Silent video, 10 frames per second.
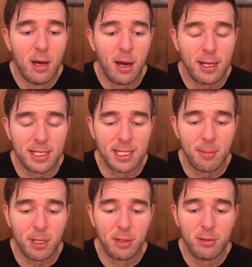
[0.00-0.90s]
on
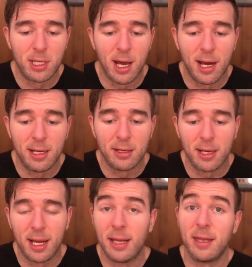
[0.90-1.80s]
semaglutide,
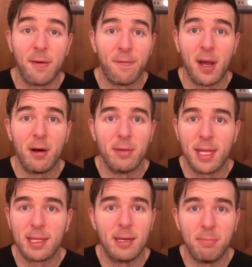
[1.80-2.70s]
and they found
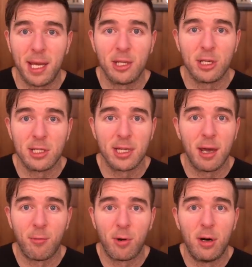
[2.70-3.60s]
that the patients
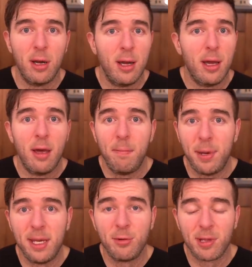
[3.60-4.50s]
that were
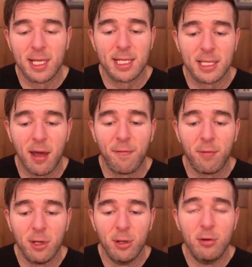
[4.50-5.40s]
pinned with this stuff
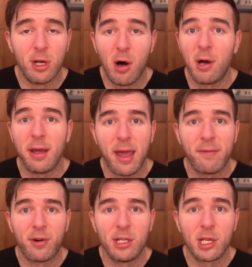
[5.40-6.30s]
would lose on
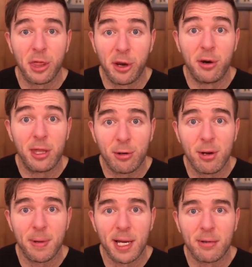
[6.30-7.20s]
average
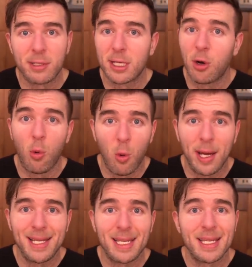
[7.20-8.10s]
33 pounds.
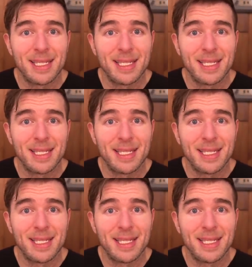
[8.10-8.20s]
Quite